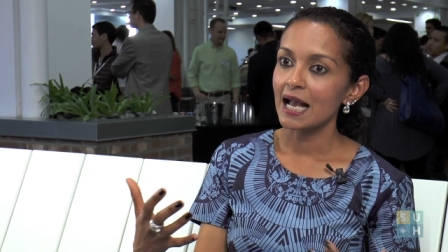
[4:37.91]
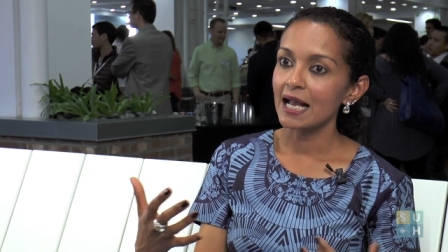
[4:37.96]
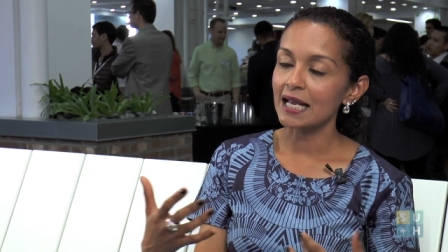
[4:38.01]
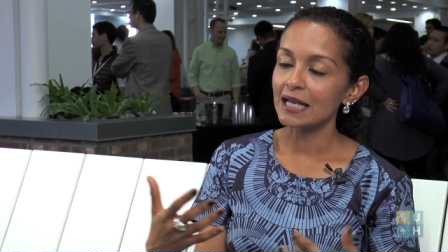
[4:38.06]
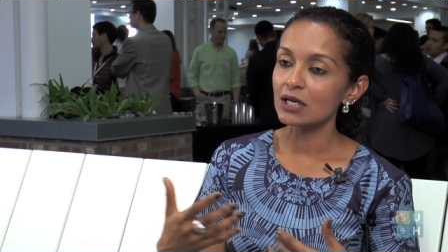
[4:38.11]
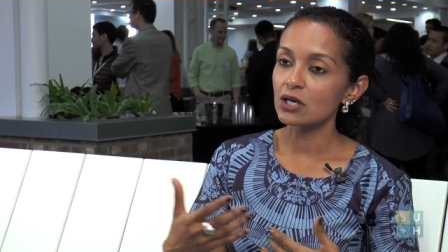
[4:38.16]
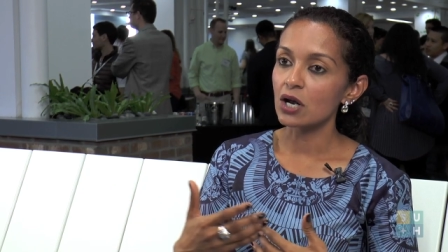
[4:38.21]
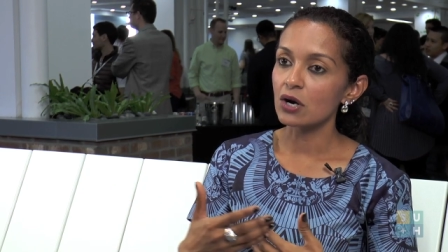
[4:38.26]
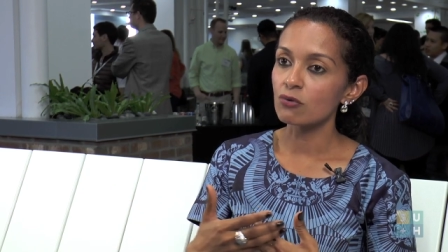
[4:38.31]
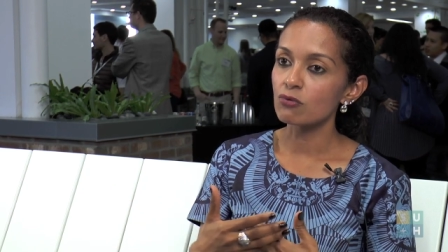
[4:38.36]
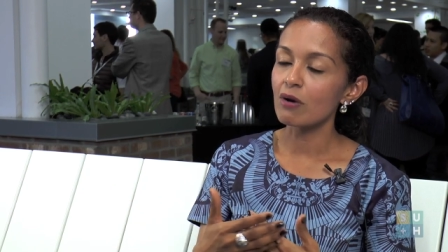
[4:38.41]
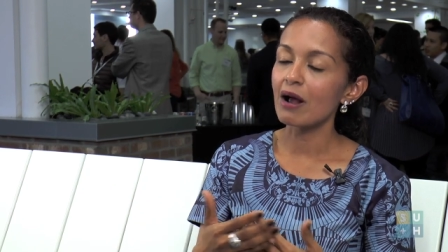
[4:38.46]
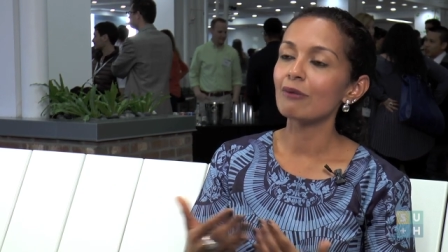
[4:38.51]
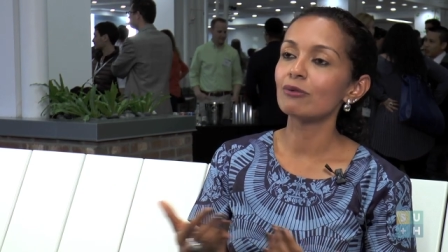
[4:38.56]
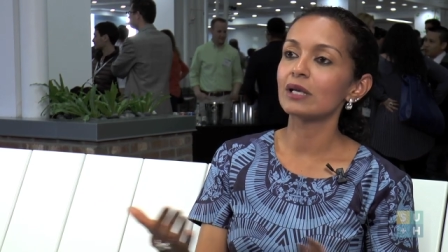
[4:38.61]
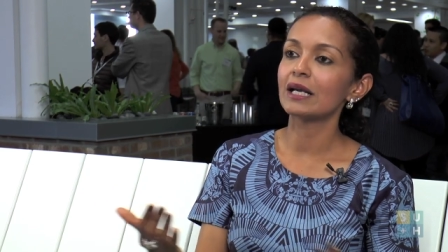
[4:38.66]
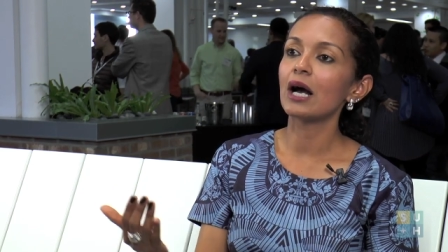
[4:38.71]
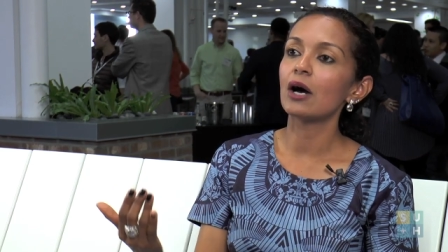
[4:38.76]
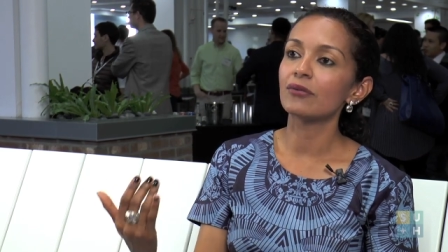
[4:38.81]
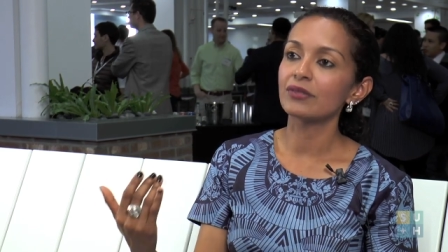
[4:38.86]
in
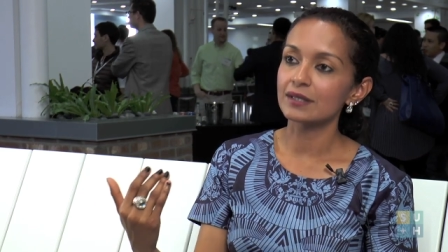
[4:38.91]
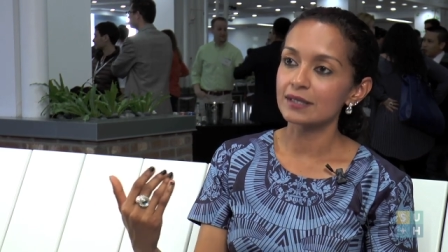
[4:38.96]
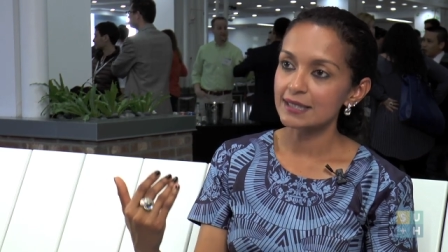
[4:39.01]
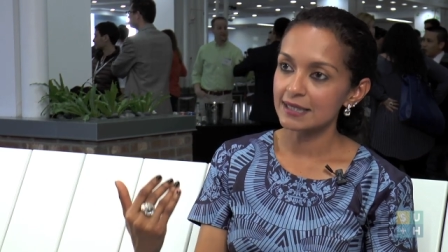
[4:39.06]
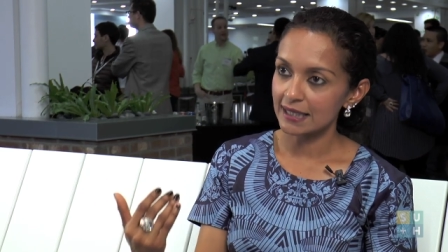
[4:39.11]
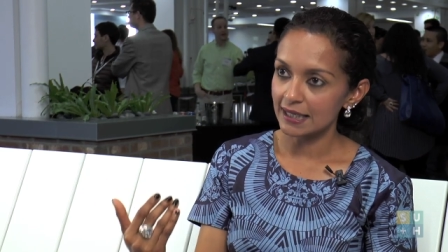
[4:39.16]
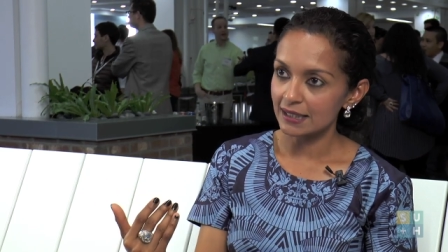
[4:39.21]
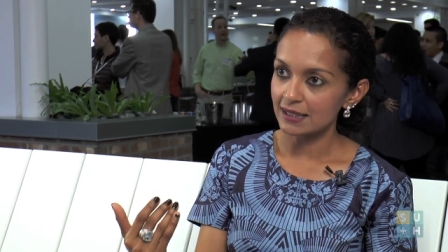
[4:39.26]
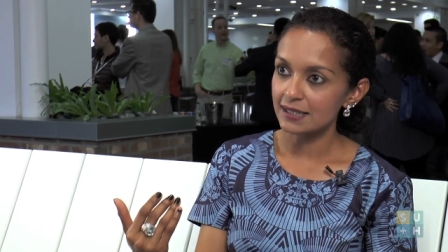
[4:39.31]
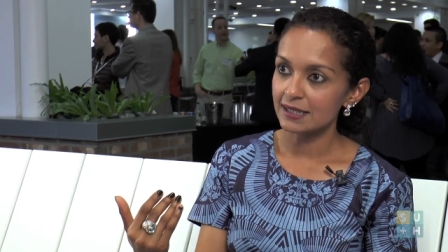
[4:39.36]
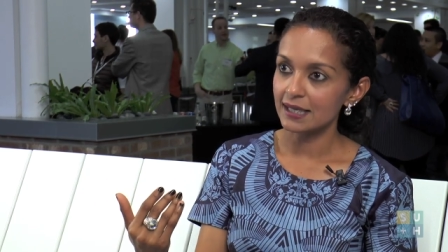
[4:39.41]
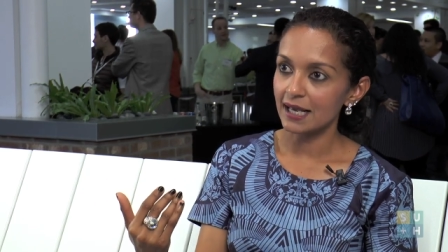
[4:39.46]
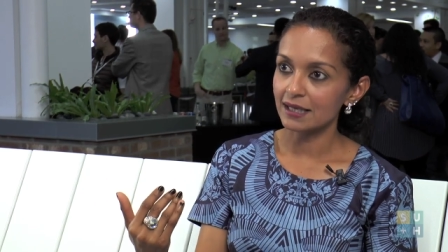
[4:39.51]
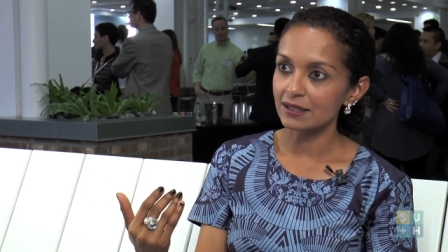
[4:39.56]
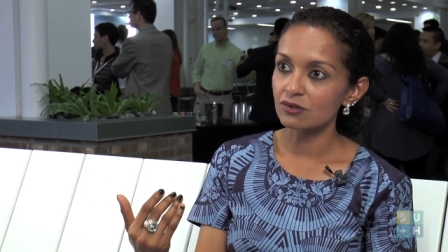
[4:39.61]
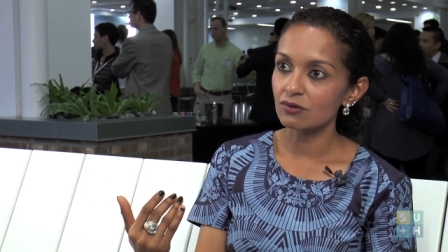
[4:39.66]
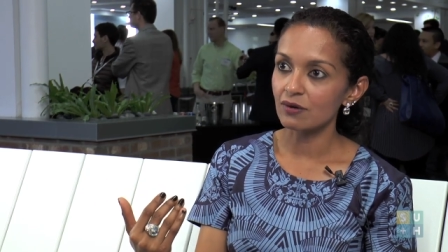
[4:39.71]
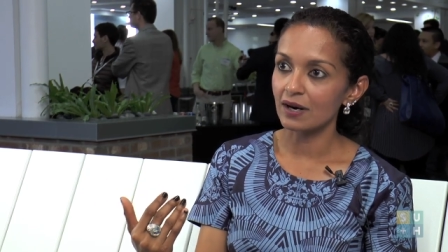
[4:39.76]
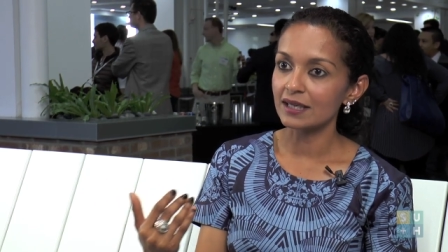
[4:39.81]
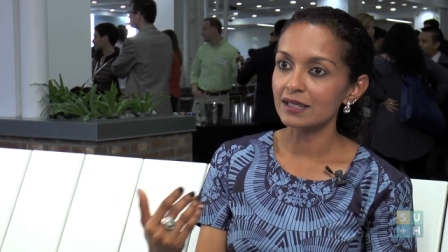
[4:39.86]
rounding out the skill
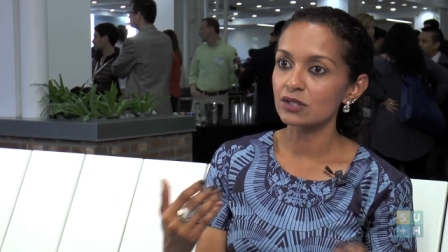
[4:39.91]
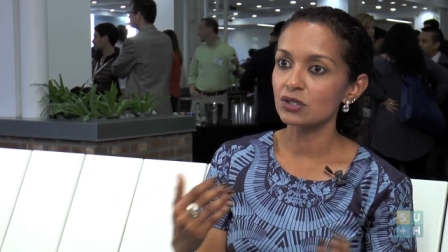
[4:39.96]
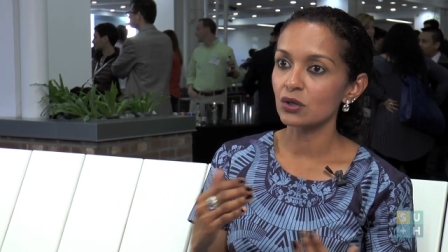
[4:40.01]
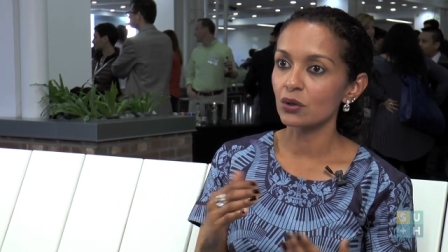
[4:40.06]
set, right?